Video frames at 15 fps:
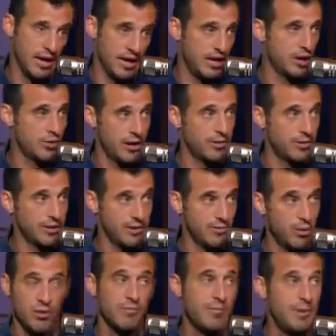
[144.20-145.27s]
an incredibly
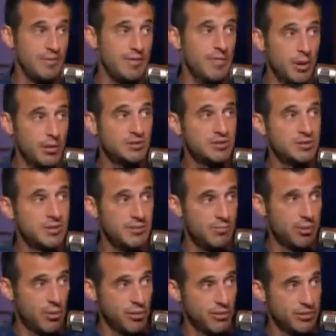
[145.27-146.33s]
important, maybe the most
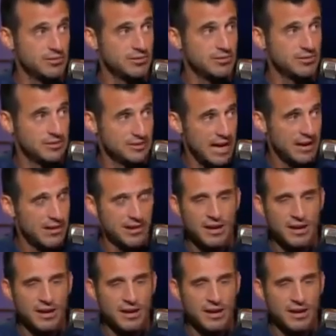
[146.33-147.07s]
important stat?